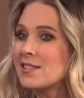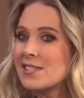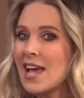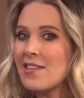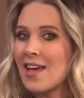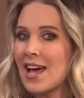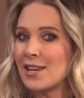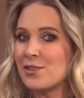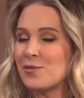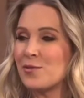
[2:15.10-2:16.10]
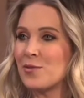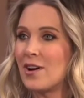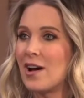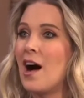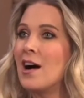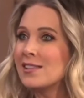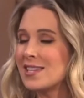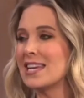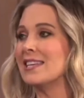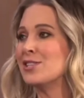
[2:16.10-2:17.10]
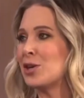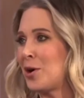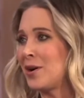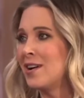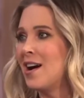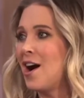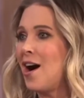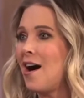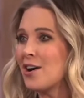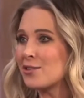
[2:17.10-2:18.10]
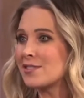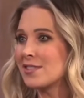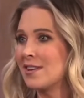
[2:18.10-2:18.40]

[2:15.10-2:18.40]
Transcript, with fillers: say that hauntings. They are, say it can Who's be. They?